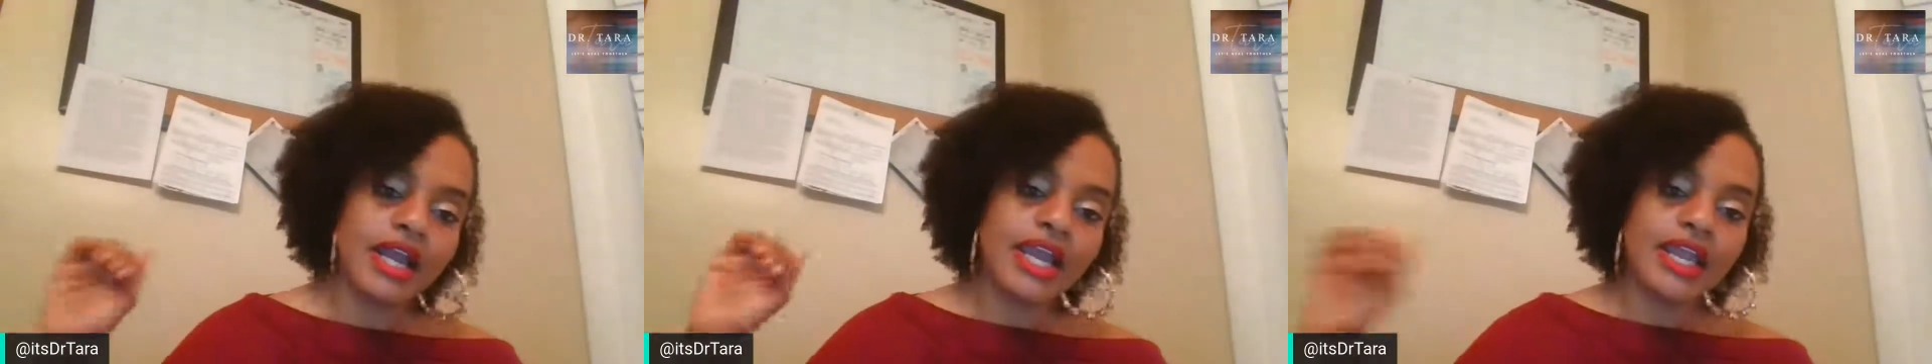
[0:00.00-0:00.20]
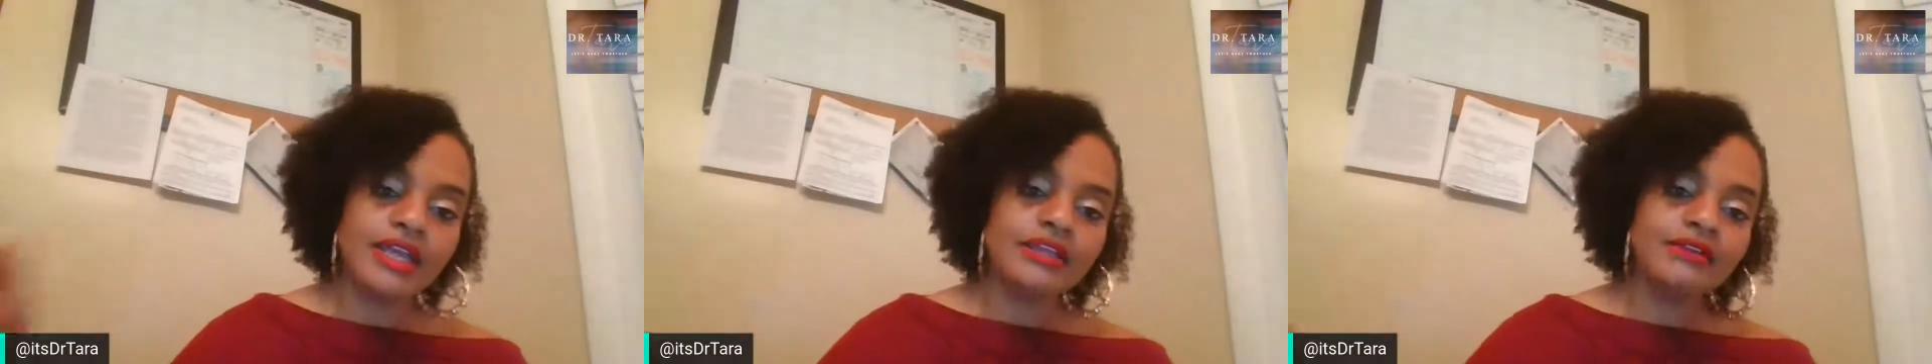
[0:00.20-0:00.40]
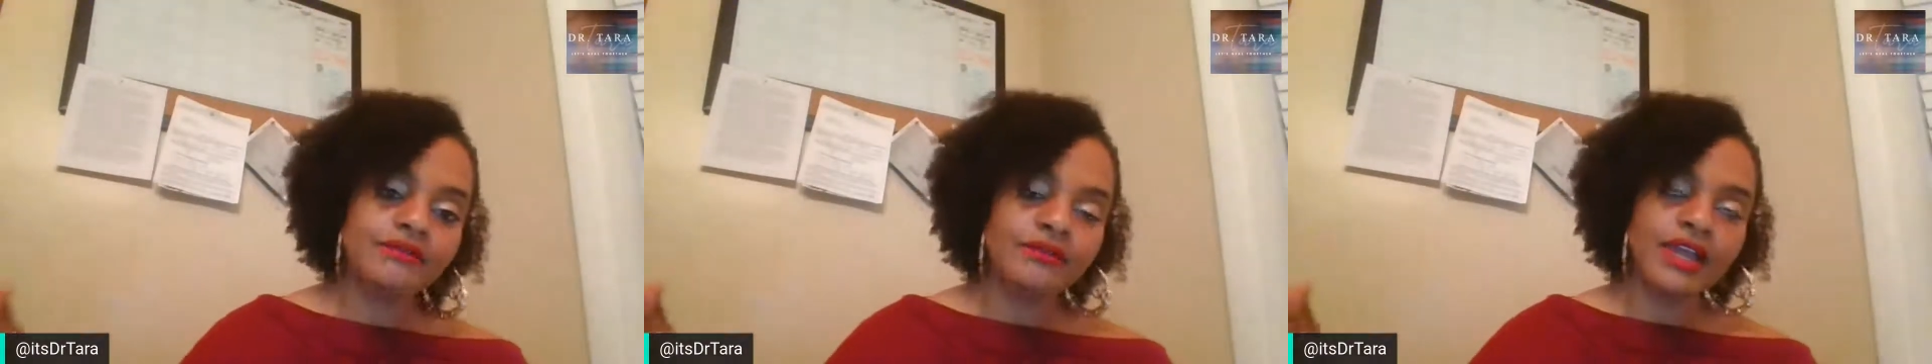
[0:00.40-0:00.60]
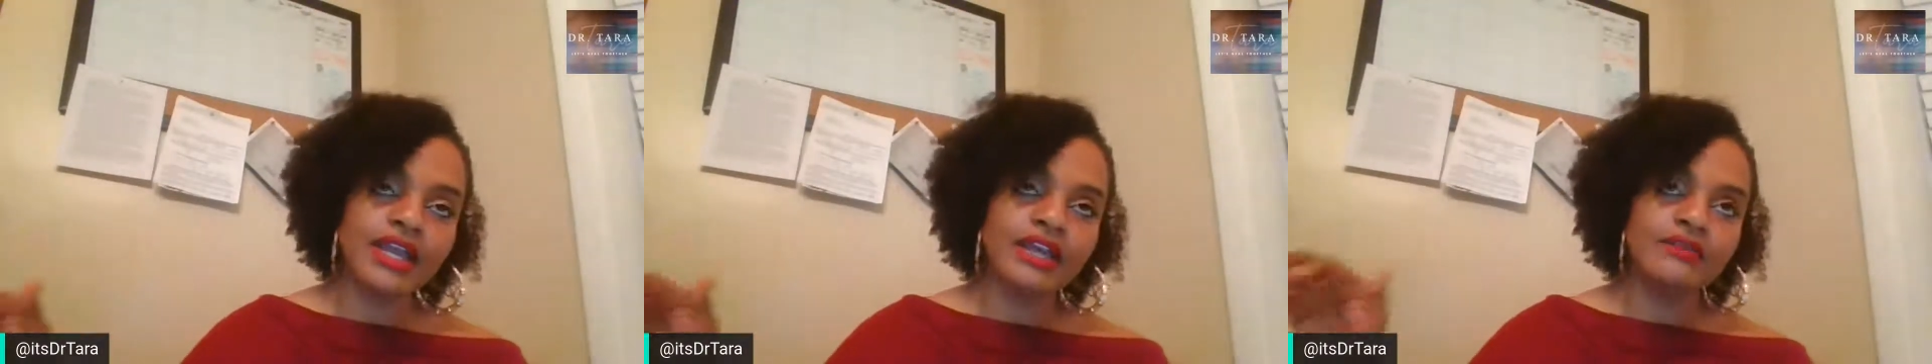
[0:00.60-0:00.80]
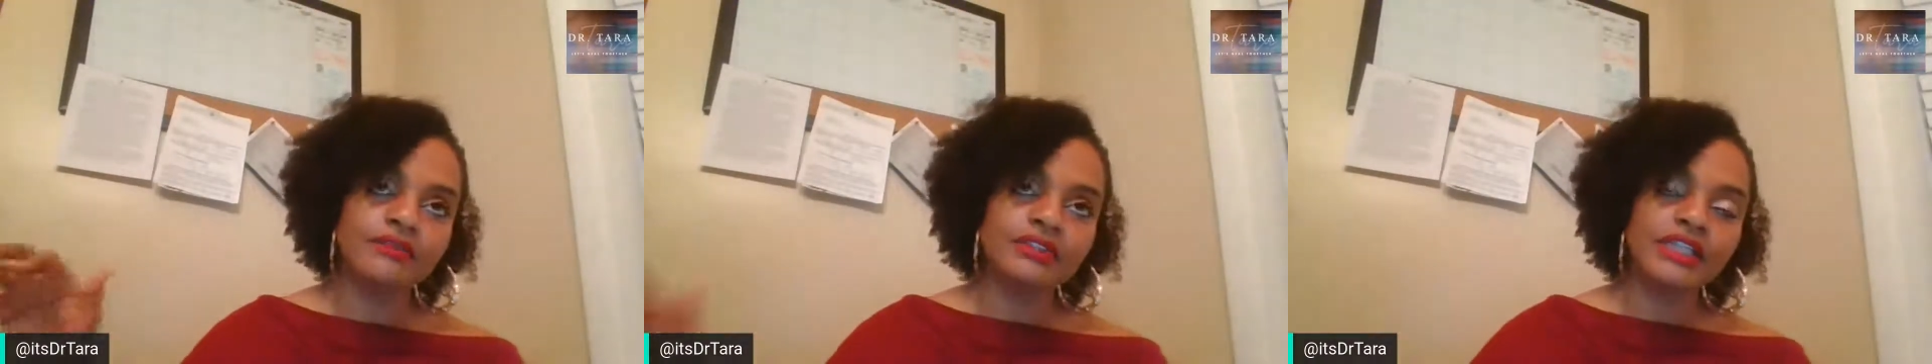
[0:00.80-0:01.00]
in
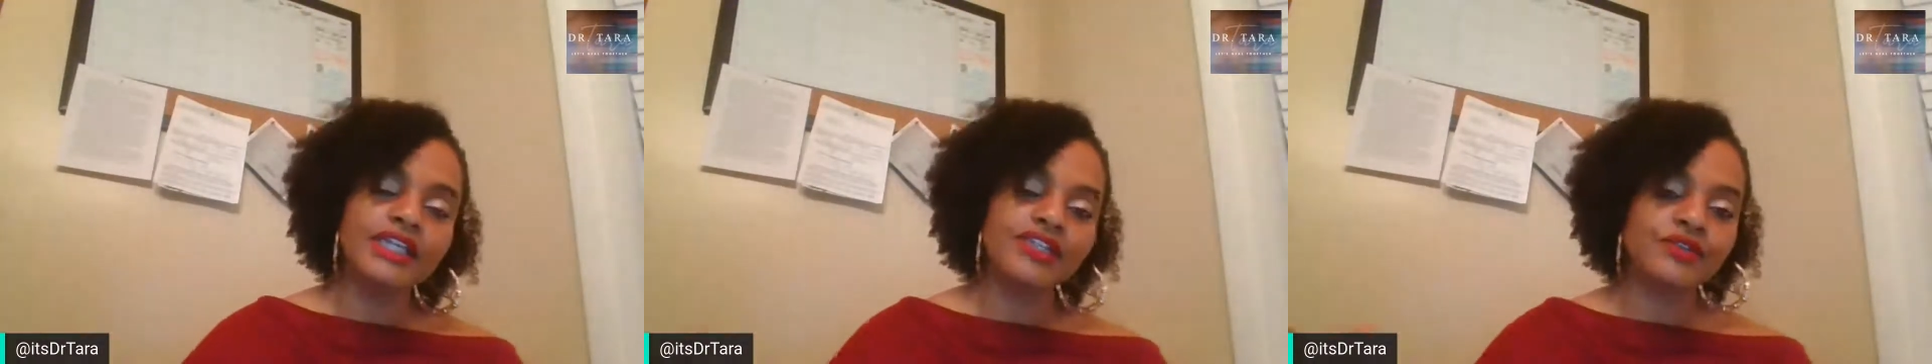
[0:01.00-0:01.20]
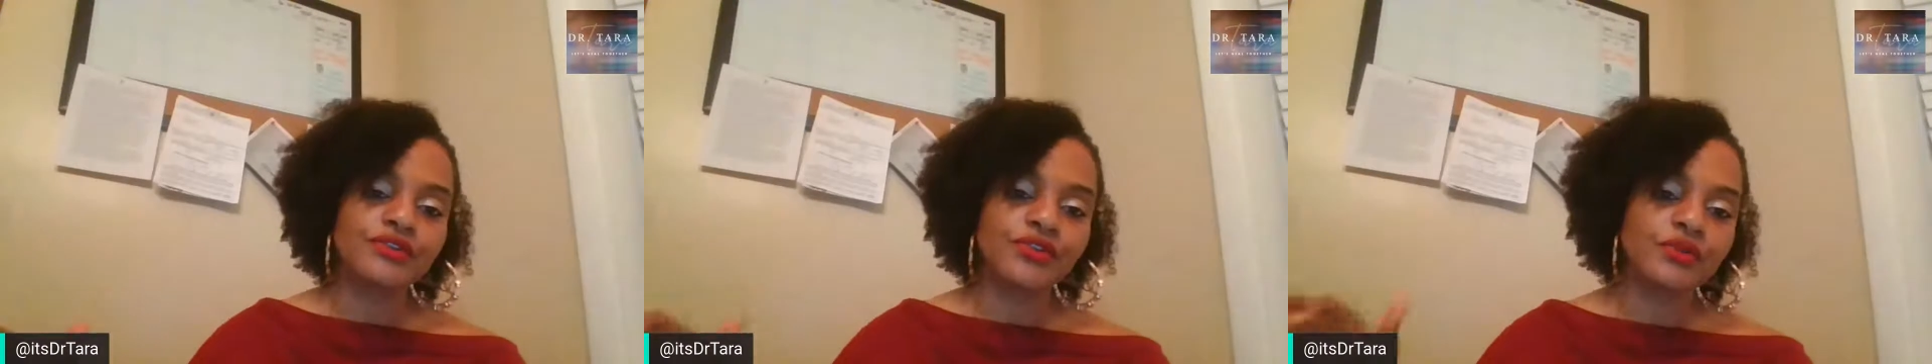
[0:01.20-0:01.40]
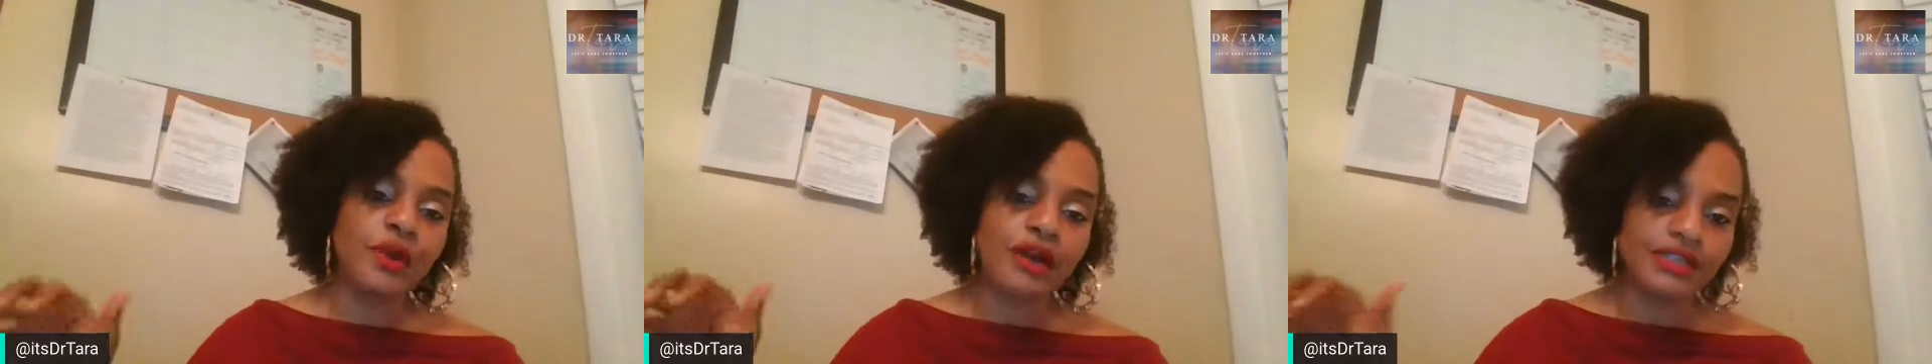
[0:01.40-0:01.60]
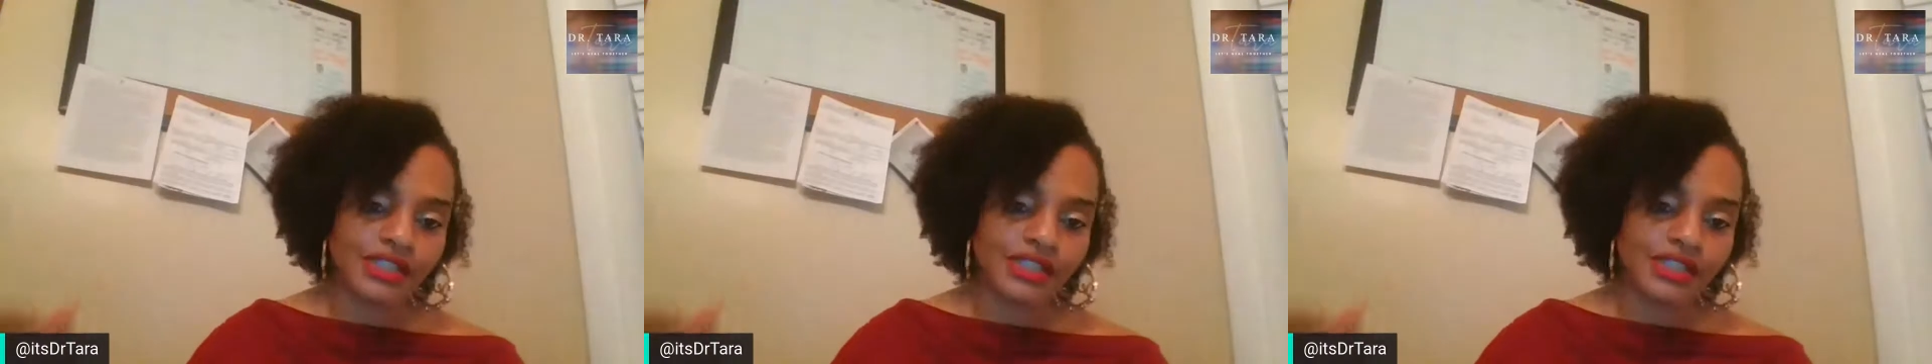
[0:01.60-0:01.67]
relation to our